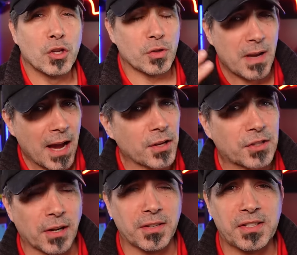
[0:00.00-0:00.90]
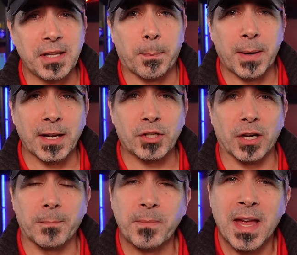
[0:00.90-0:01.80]
So now you're starting to see the
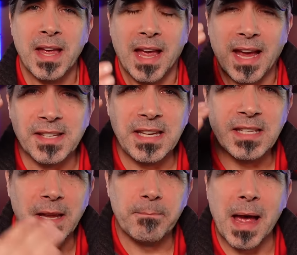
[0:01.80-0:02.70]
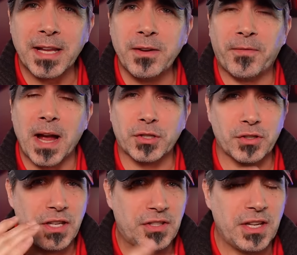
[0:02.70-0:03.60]
picture. As these
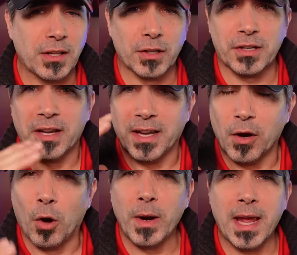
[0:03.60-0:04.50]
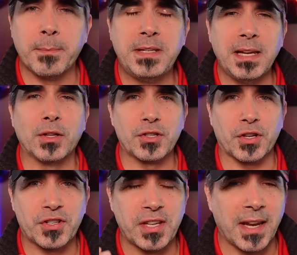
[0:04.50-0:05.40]
manufacturers, these dealers, OEM dealers,
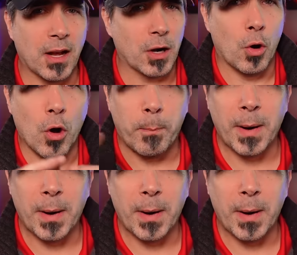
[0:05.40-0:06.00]
are sitting on a whole